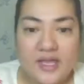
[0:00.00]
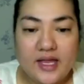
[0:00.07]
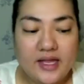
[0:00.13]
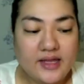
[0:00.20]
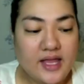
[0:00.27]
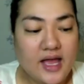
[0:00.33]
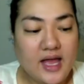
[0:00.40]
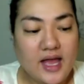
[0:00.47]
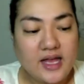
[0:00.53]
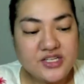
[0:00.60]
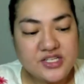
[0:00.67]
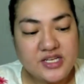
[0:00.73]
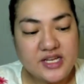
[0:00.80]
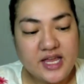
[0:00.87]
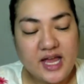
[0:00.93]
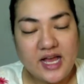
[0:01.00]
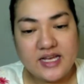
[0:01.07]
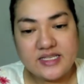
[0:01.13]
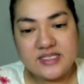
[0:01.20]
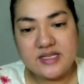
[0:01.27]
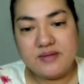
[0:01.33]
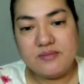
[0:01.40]
It actually
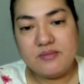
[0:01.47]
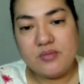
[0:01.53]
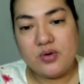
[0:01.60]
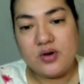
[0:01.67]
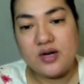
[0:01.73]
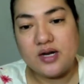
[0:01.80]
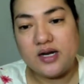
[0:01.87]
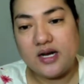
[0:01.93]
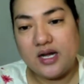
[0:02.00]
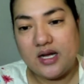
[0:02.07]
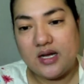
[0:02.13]
has a more